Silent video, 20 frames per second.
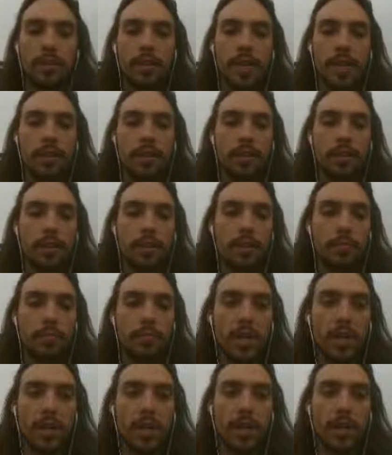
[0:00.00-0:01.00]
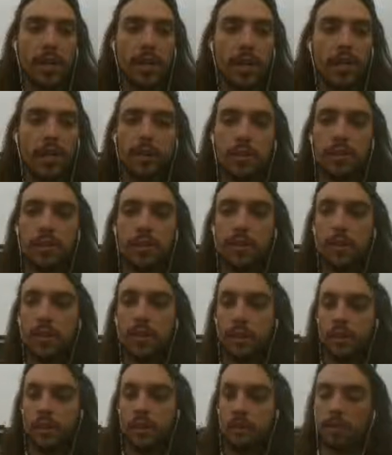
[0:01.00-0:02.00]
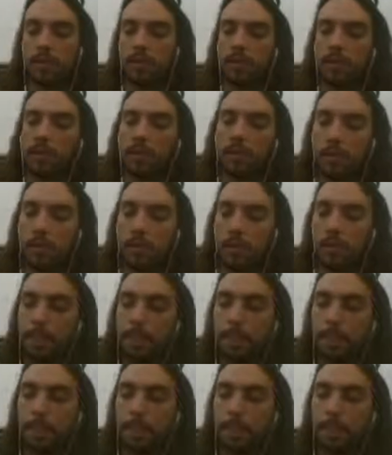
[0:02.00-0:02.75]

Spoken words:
that should be just a little overview.